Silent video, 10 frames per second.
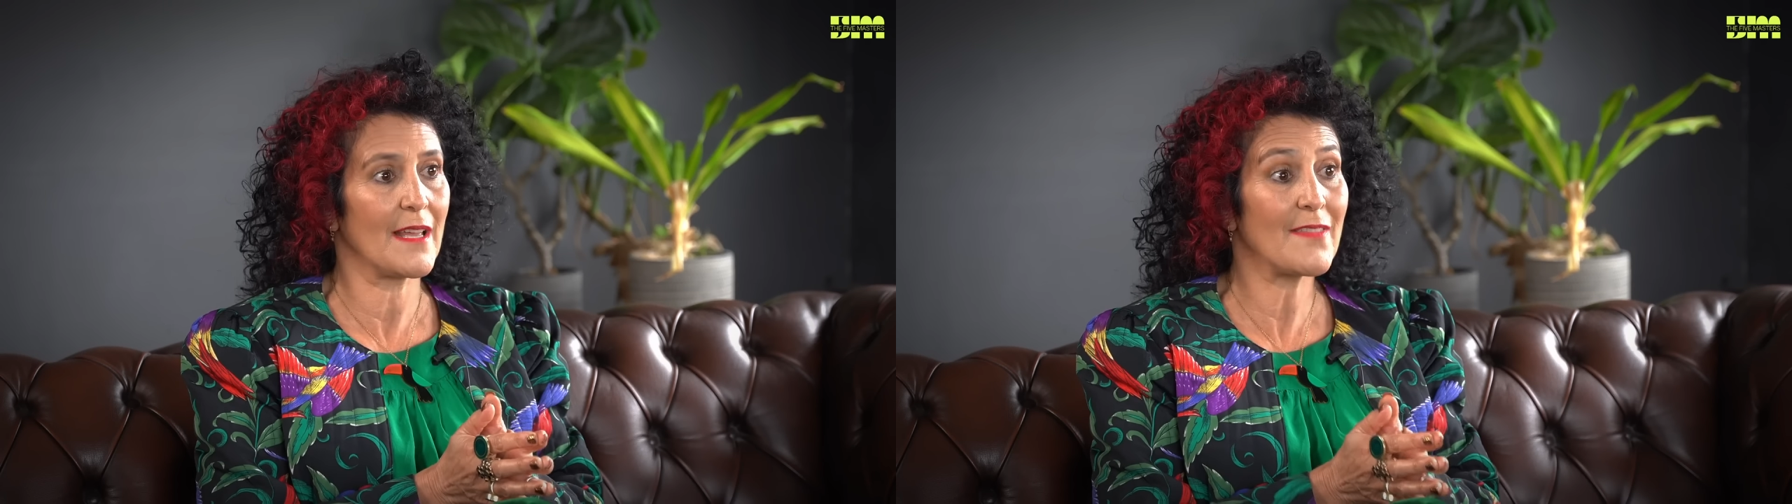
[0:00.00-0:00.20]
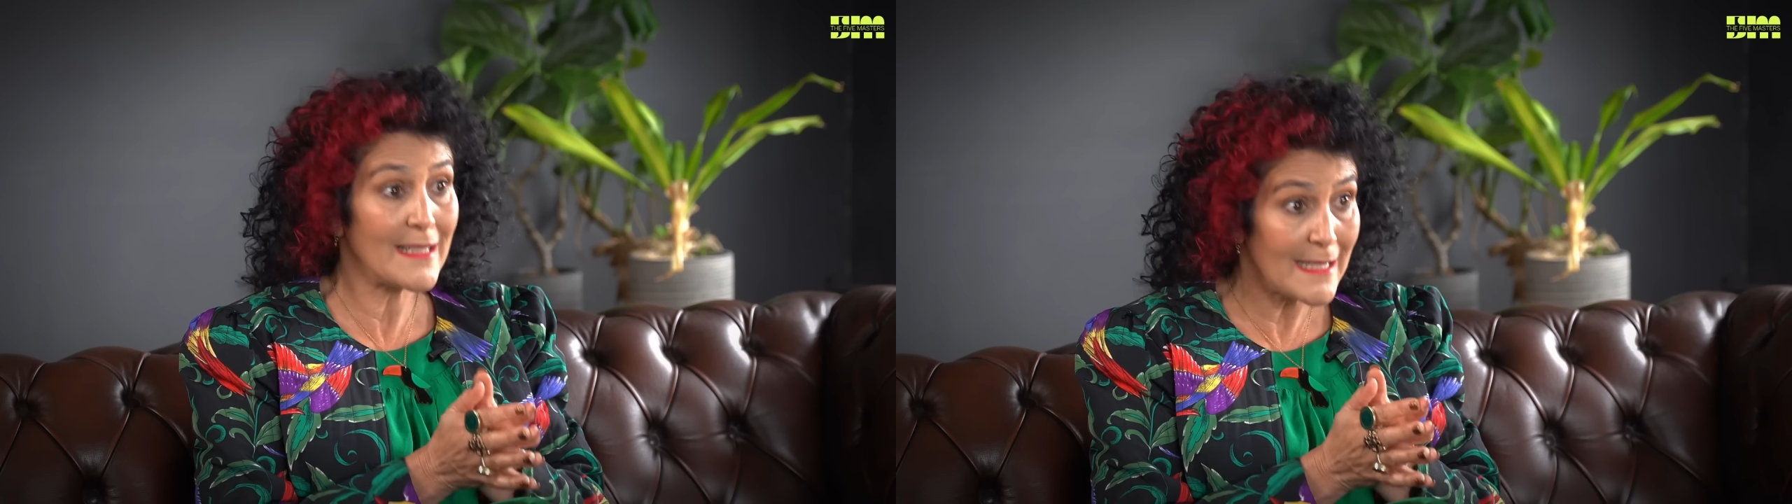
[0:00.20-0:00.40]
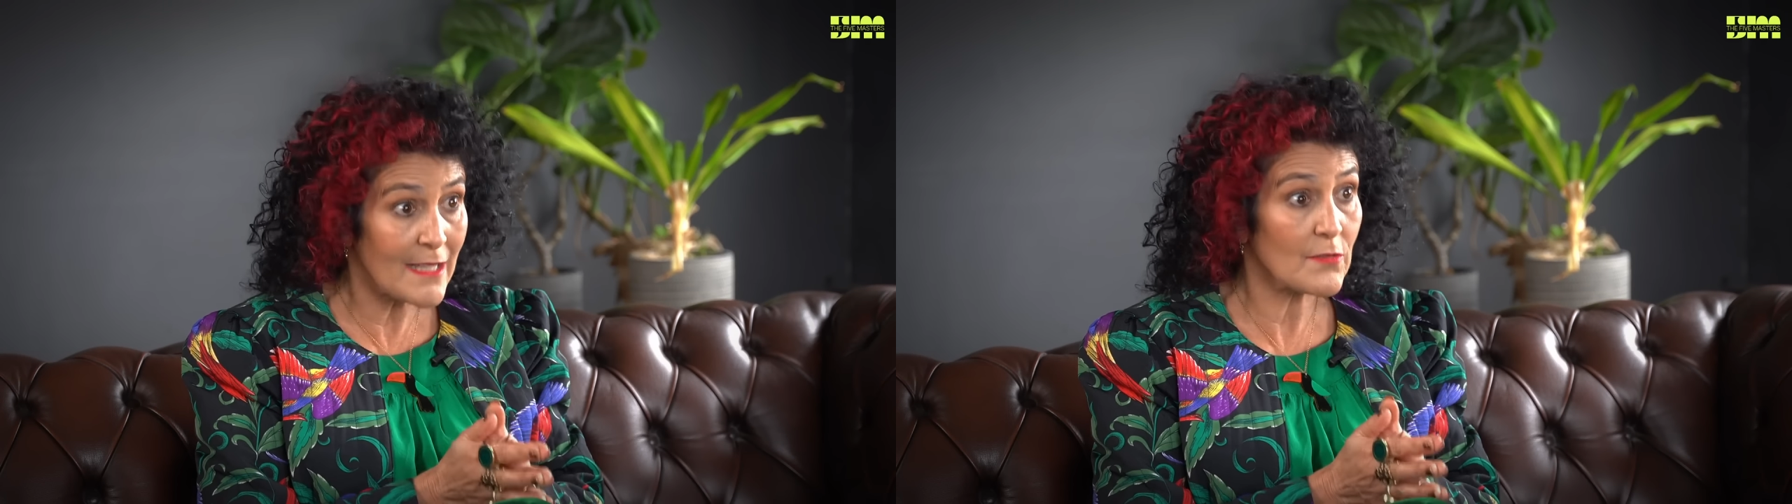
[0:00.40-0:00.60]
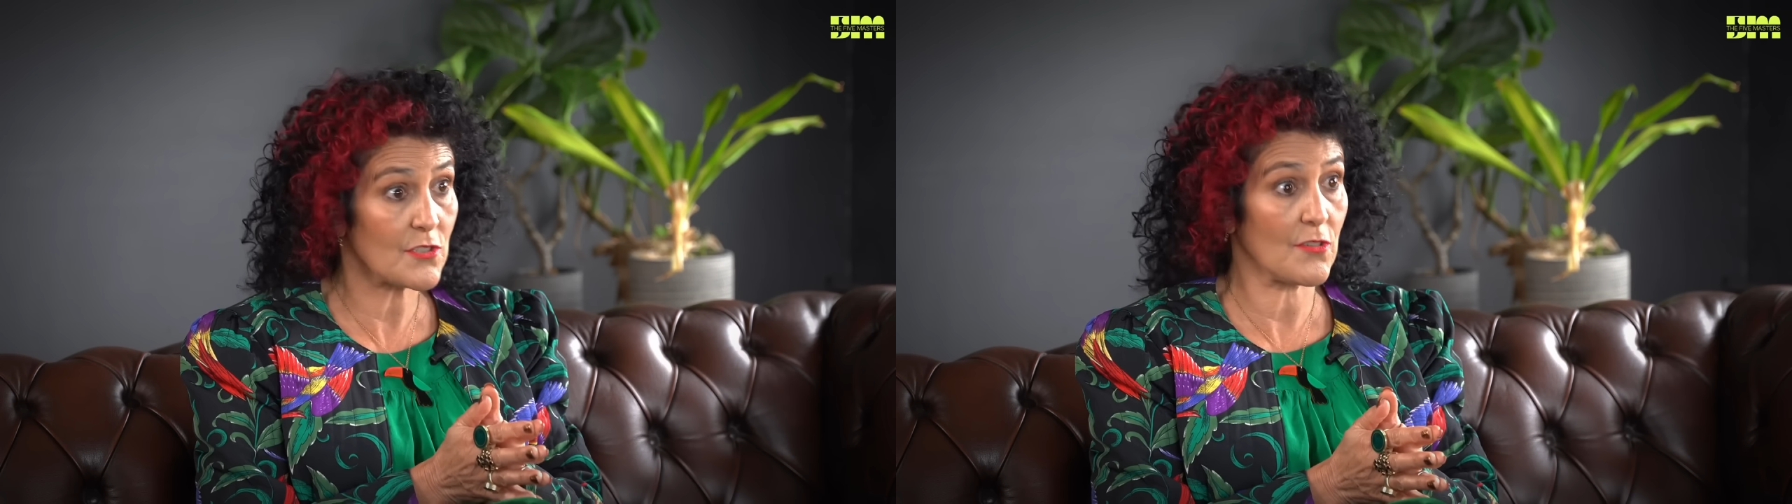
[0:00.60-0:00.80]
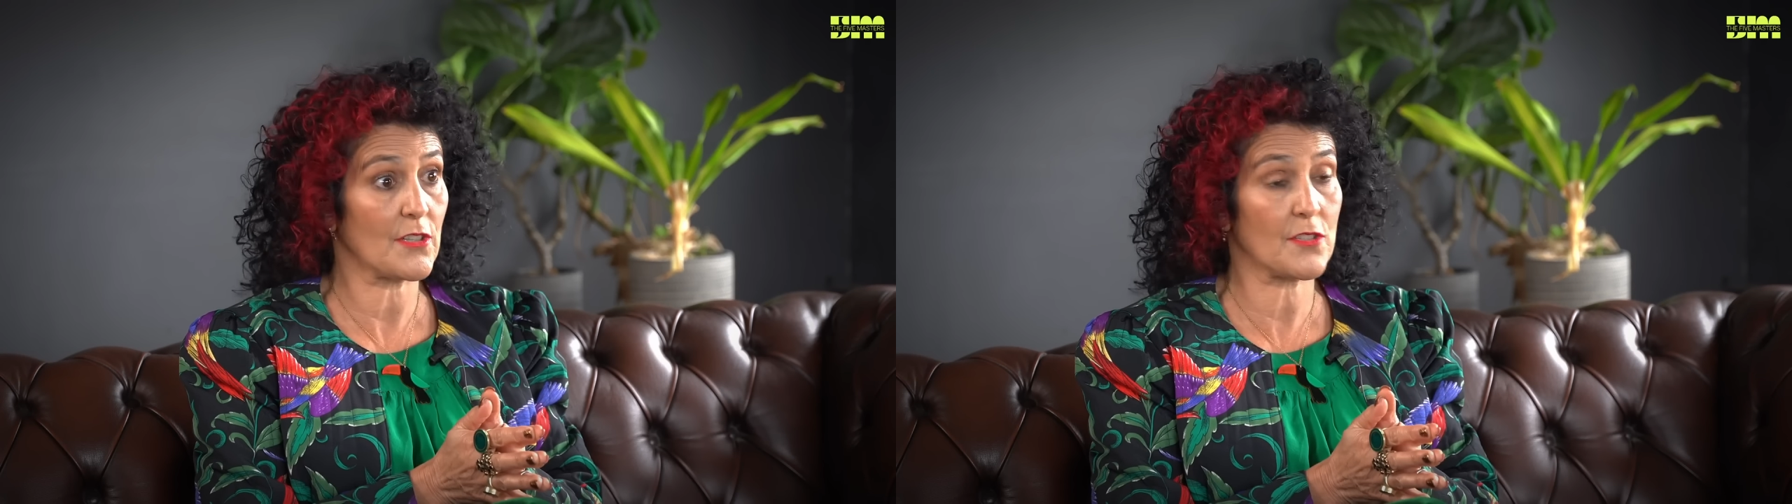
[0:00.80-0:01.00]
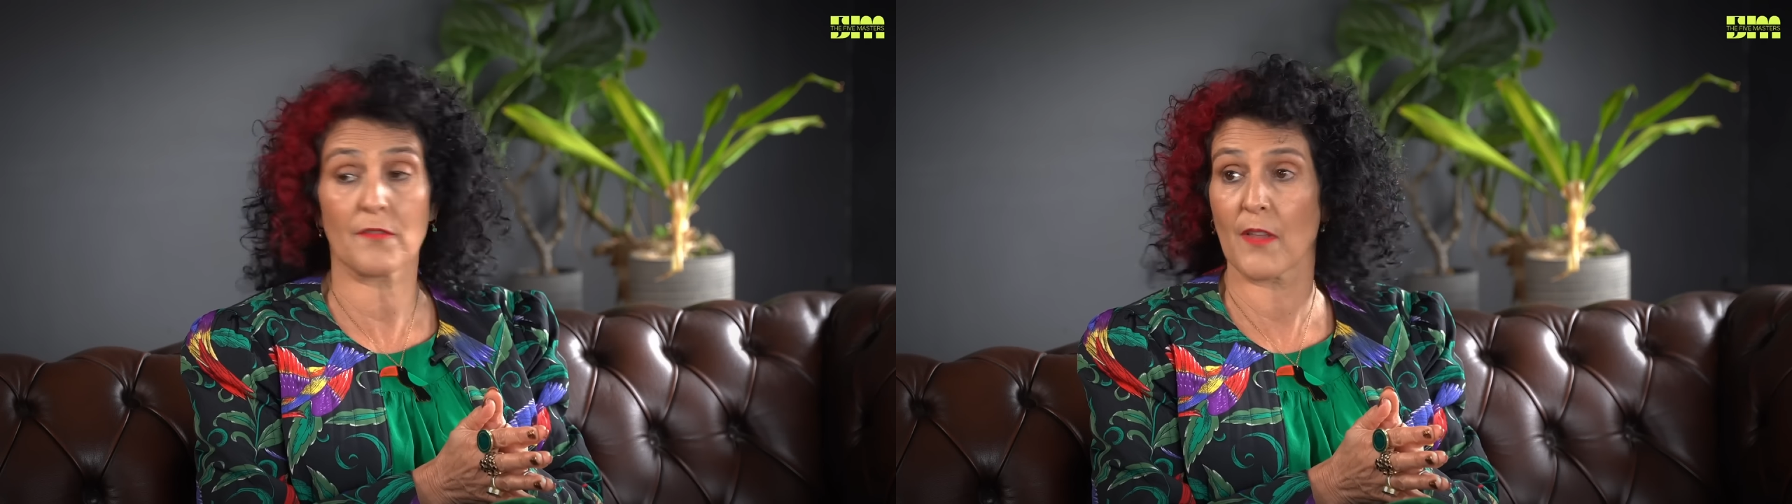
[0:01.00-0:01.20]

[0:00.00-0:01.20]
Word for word: in the legal structure of,